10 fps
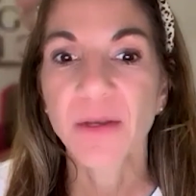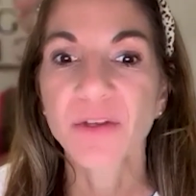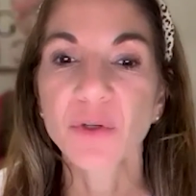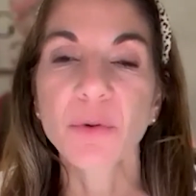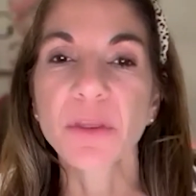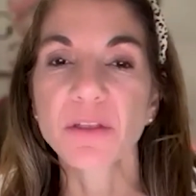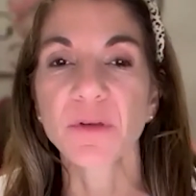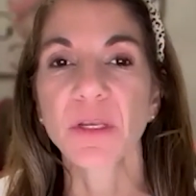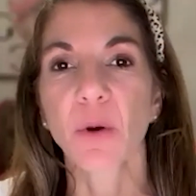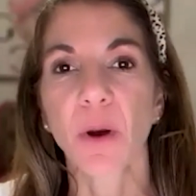So, in this
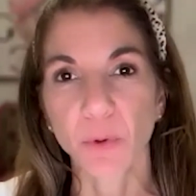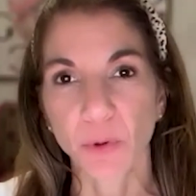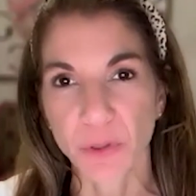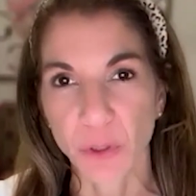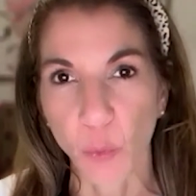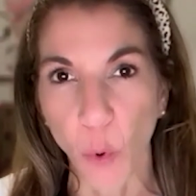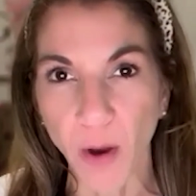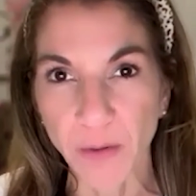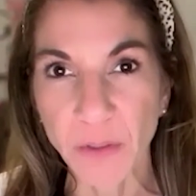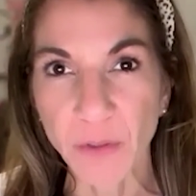video, I'm going to
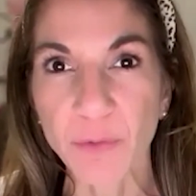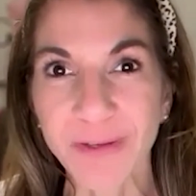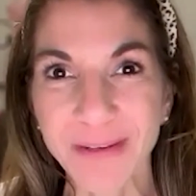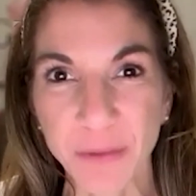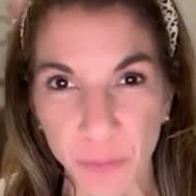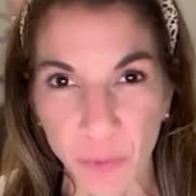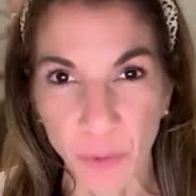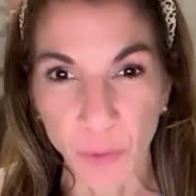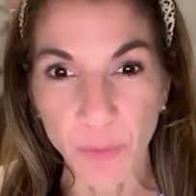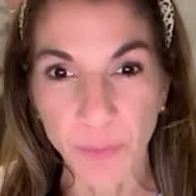walk you
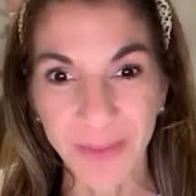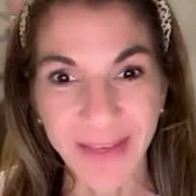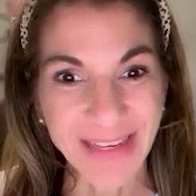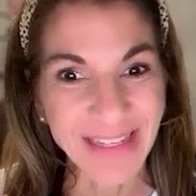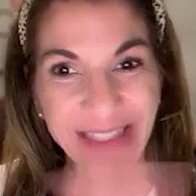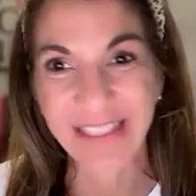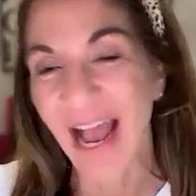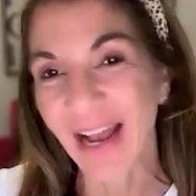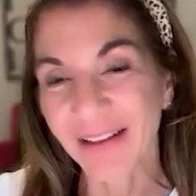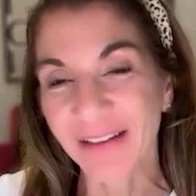through
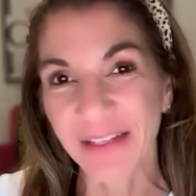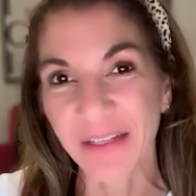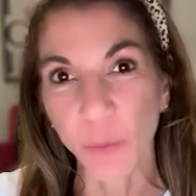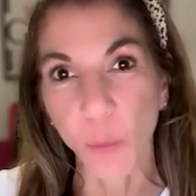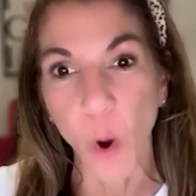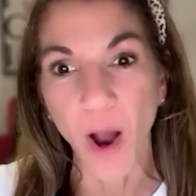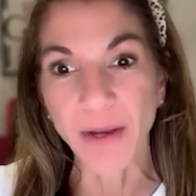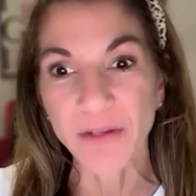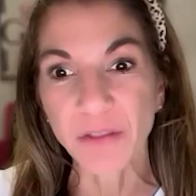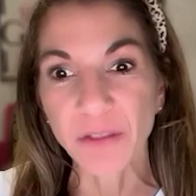exactly
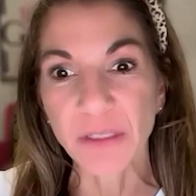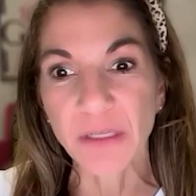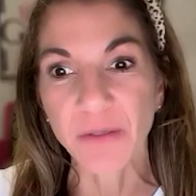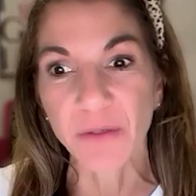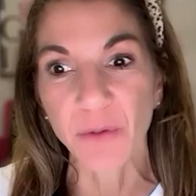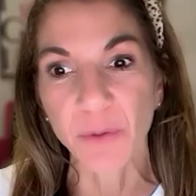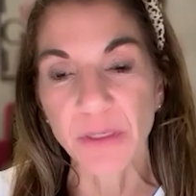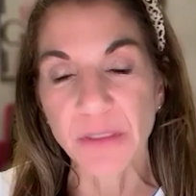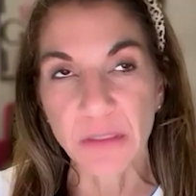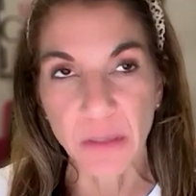why deleting a note
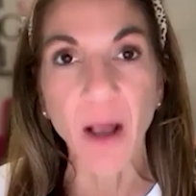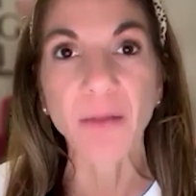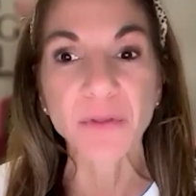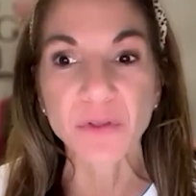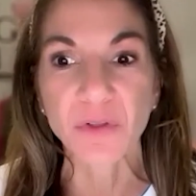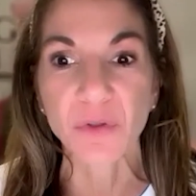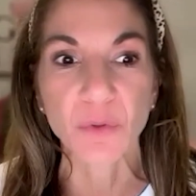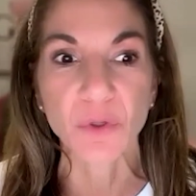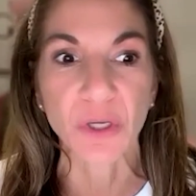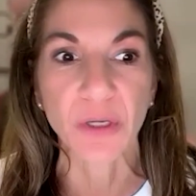is not the
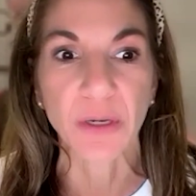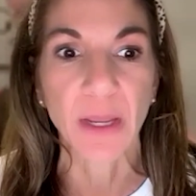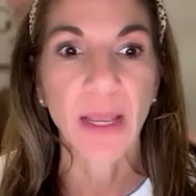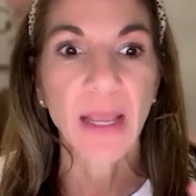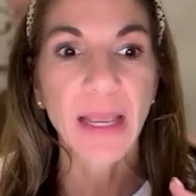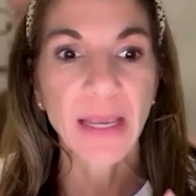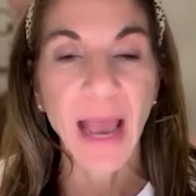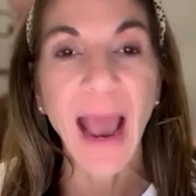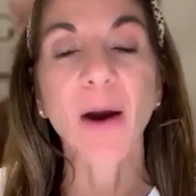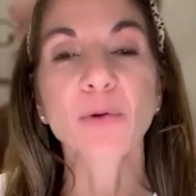solution and
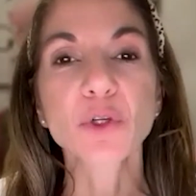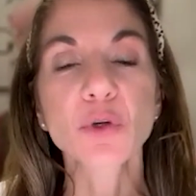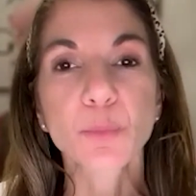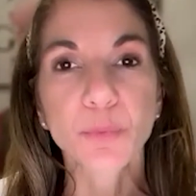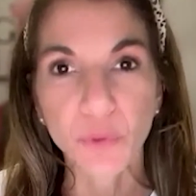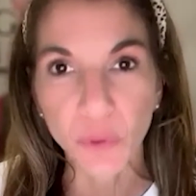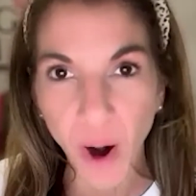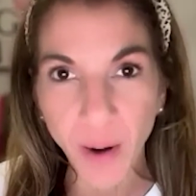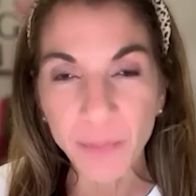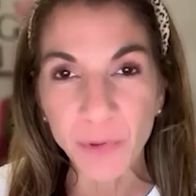how to
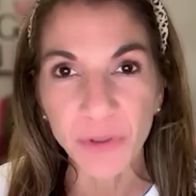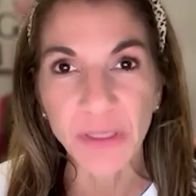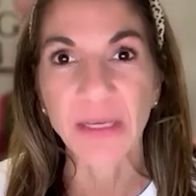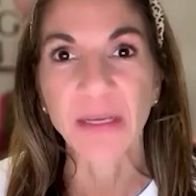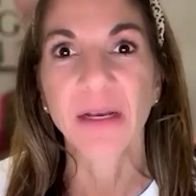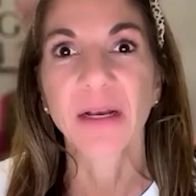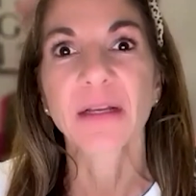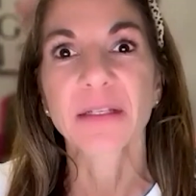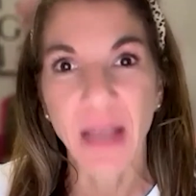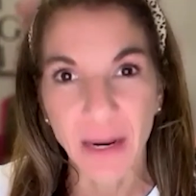properly
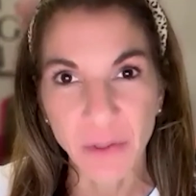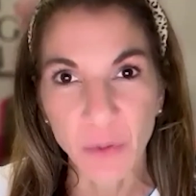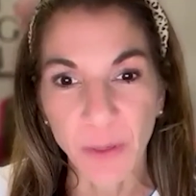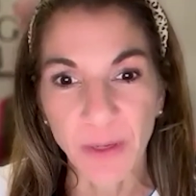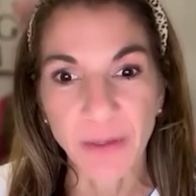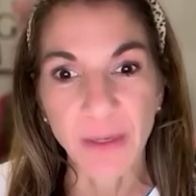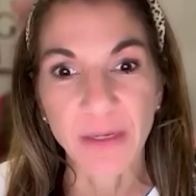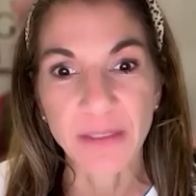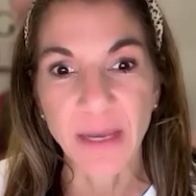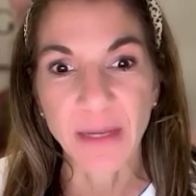document an
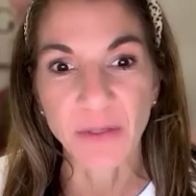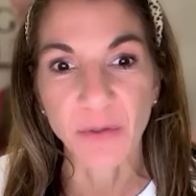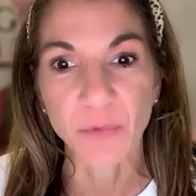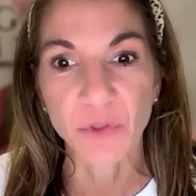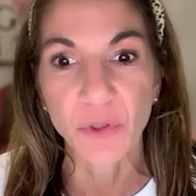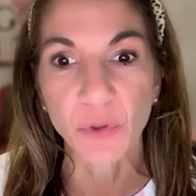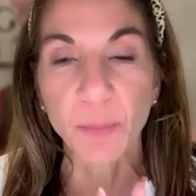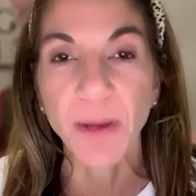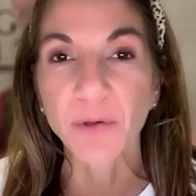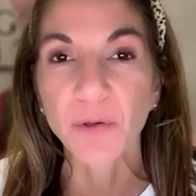addendum so your
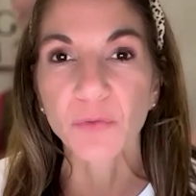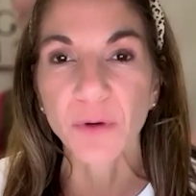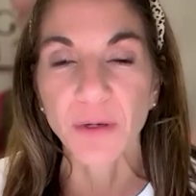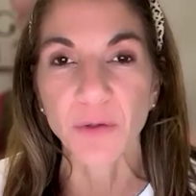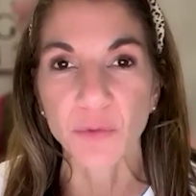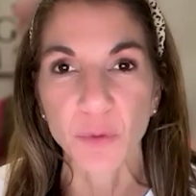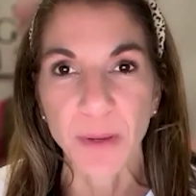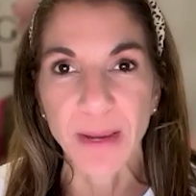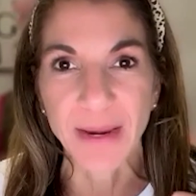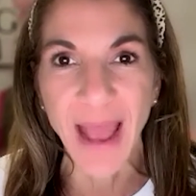medical records
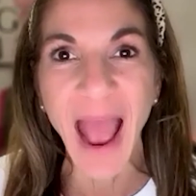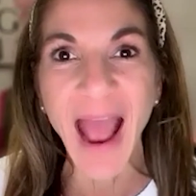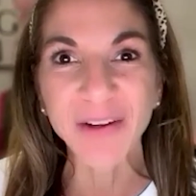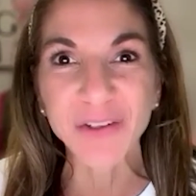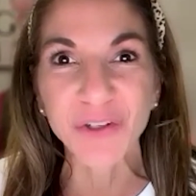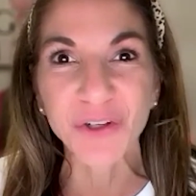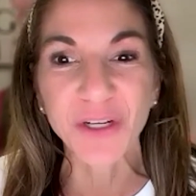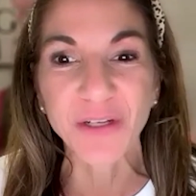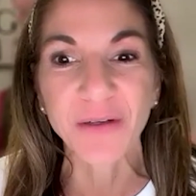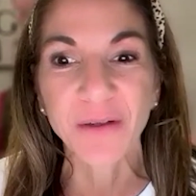remain
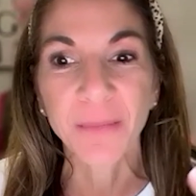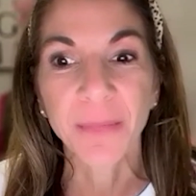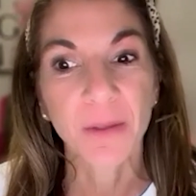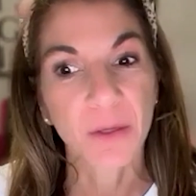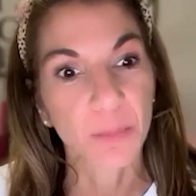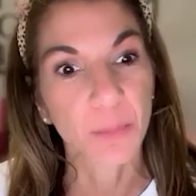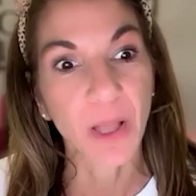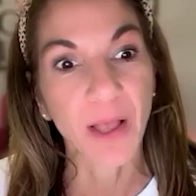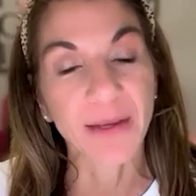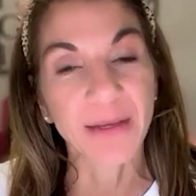accurate,
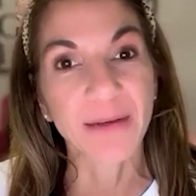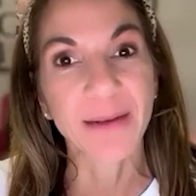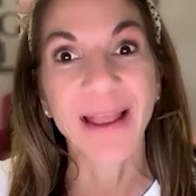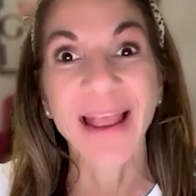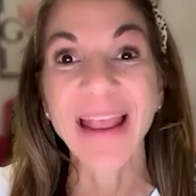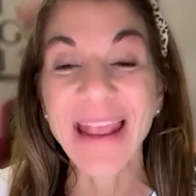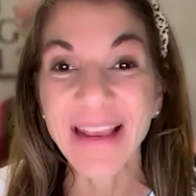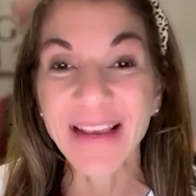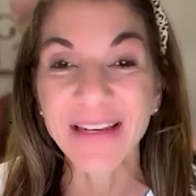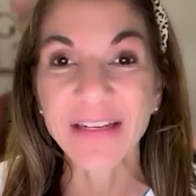compliant,
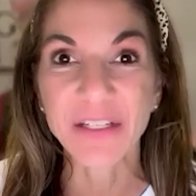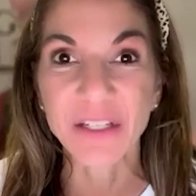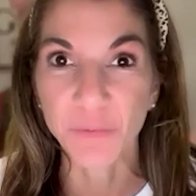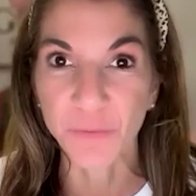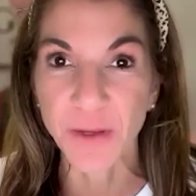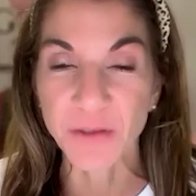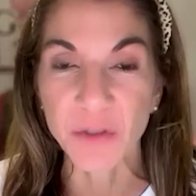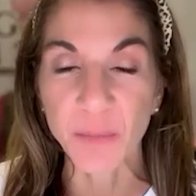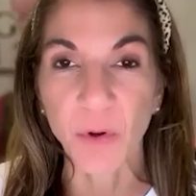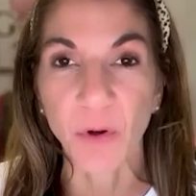and
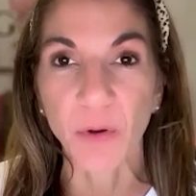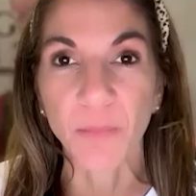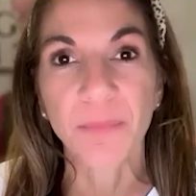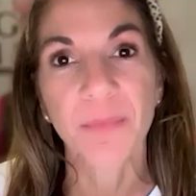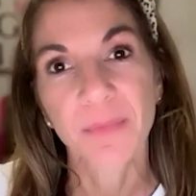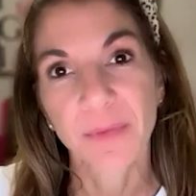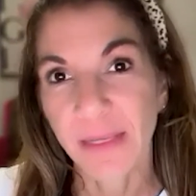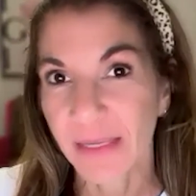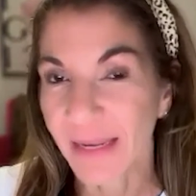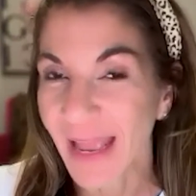defensible
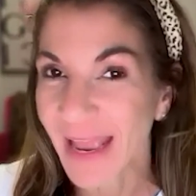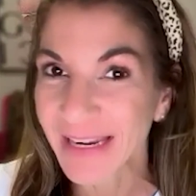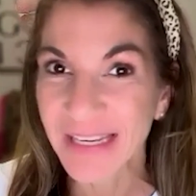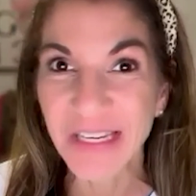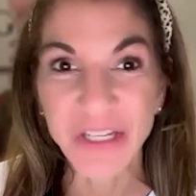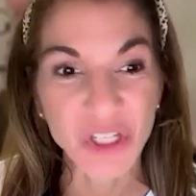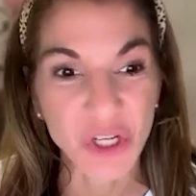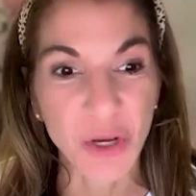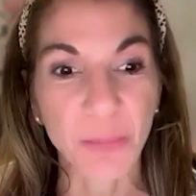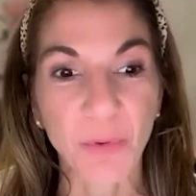in any
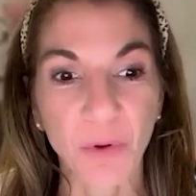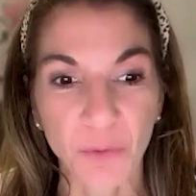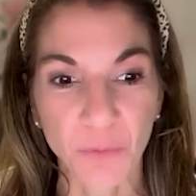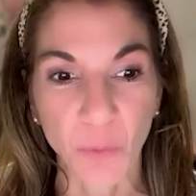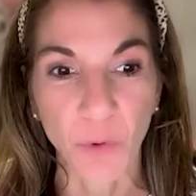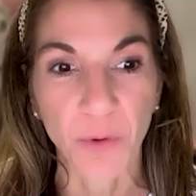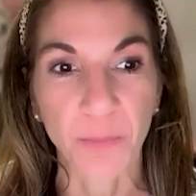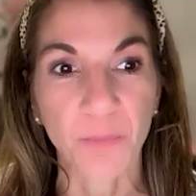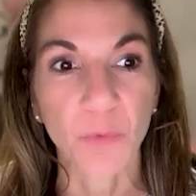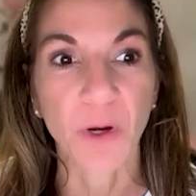shape or form,
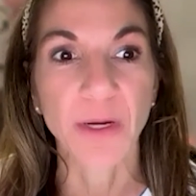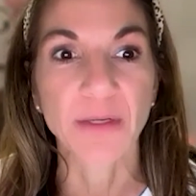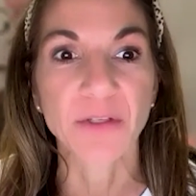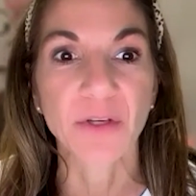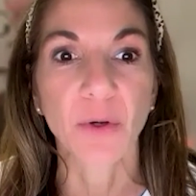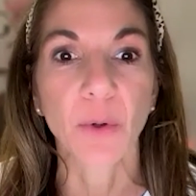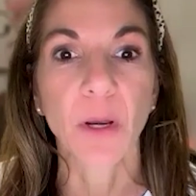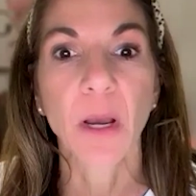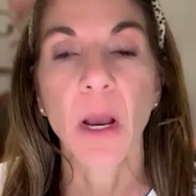right? So,